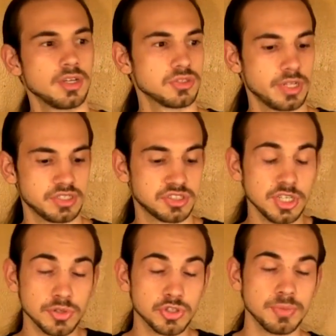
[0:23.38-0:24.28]
Is
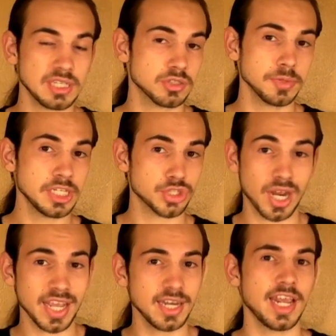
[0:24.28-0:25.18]
CO2 best for me? Should
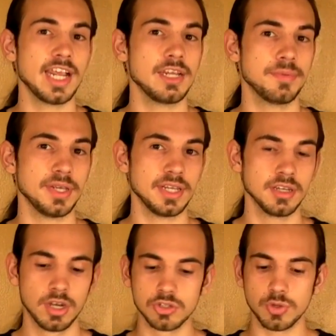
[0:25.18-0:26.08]
I get an AEP?
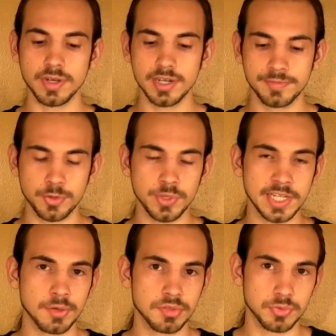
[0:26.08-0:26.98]
So I'm going to fully
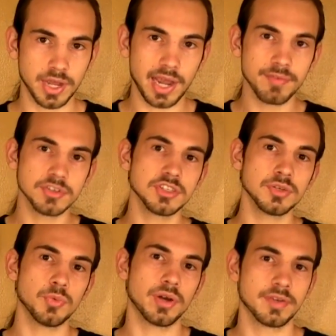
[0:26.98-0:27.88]
go through every
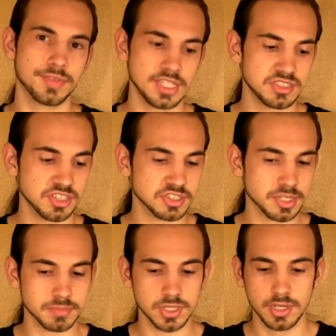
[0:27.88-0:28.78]
single one of these
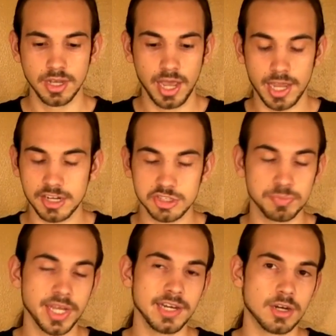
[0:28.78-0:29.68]
systems and
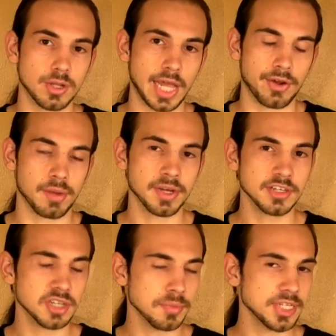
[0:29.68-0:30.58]
explain it all out. I'm going
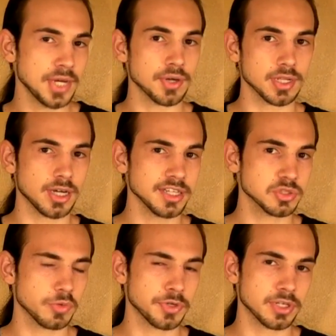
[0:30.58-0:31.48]
to dumb it down a lot,
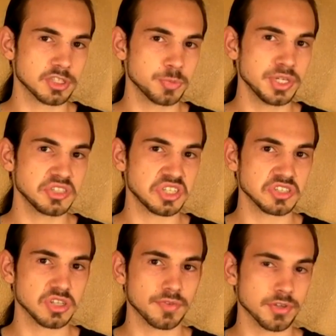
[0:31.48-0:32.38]
so if you're an experienced
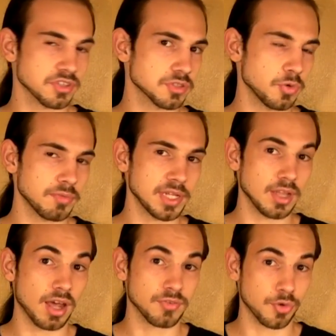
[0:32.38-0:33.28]
airsofter, this is going to be a
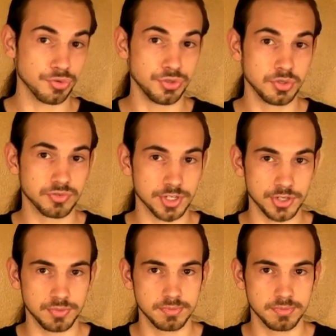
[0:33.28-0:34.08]
lot of old news for you.